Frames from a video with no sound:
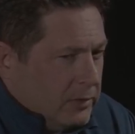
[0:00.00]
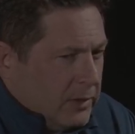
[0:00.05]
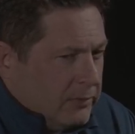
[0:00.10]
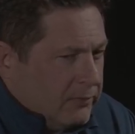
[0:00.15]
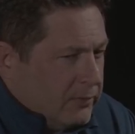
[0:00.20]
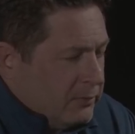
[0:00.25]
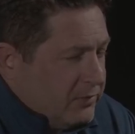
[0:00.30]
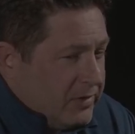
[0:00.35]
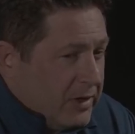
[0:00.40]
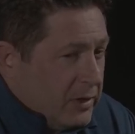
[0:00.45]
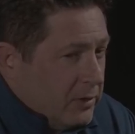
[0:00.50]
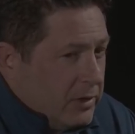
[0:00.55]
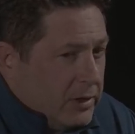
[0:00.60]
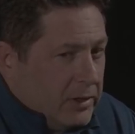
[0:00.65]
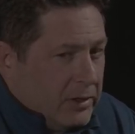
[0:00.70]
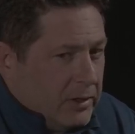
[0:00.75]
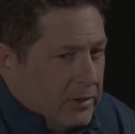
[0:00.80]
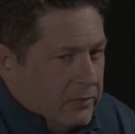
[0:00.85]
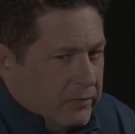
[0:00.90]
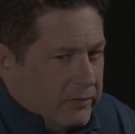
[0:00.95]
like from
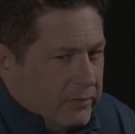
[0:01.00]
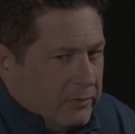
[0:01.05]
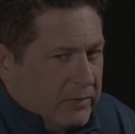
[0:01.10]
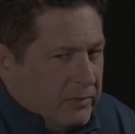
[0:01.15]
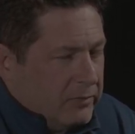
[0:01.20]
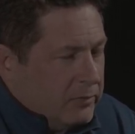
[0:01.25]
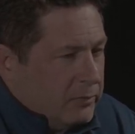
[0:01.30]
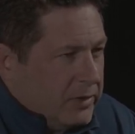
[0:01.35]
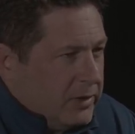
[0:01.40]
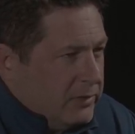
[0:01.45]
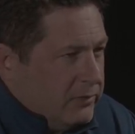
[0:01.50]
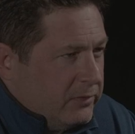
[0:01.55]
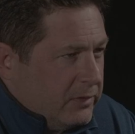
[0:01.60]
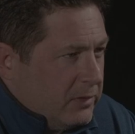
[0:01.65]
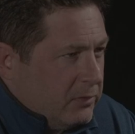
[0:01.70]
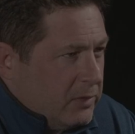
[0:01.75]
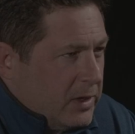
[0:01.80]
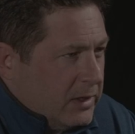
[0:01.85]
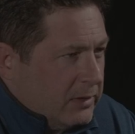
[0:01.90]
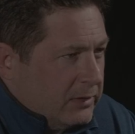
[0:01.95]
Terre Haute or some different
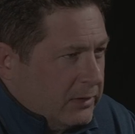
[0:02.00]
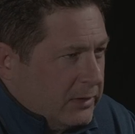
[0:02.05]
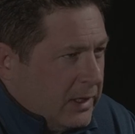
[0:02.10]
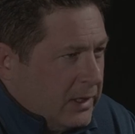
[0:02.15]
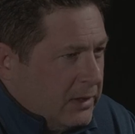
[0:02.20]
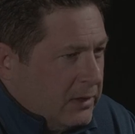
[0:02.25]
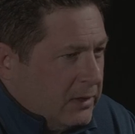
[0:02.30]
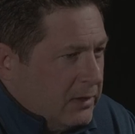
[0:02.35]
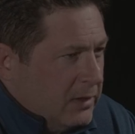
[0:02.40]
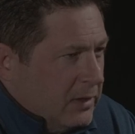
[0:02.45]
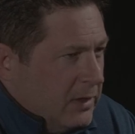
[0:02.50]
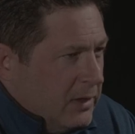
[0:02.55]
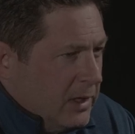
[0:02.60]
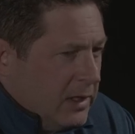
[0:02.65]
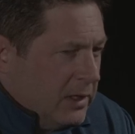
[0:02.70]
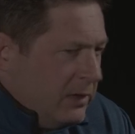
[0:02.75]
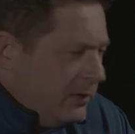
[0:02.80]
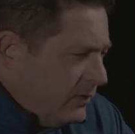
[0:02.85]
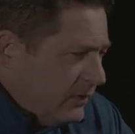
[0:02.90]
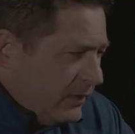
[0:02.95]
places they were at in Atlanta,
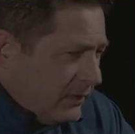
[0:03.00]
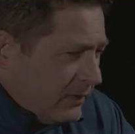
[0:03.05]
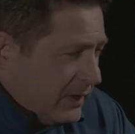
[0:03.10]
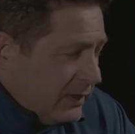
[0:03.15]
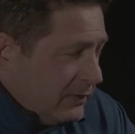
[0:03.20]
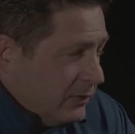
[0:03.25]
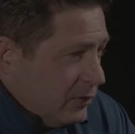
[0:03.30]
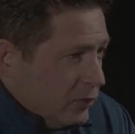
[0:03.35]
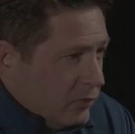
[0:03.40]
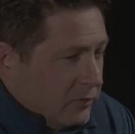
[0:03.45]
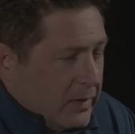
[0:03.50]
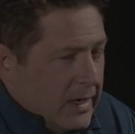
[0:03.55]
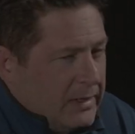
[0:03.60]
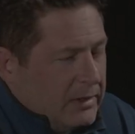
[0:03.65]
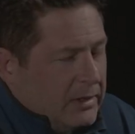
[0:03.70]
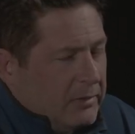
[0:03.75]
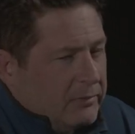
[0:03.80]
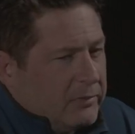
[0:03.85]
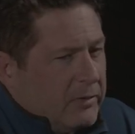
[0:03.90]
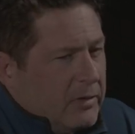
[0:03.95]
and they're just like little
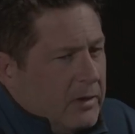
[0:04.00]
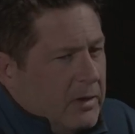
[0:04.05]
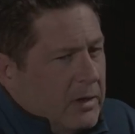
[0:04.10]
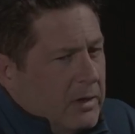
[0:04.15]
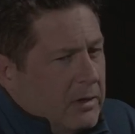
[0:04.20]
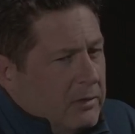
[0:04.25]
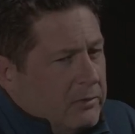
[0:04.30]
write ups.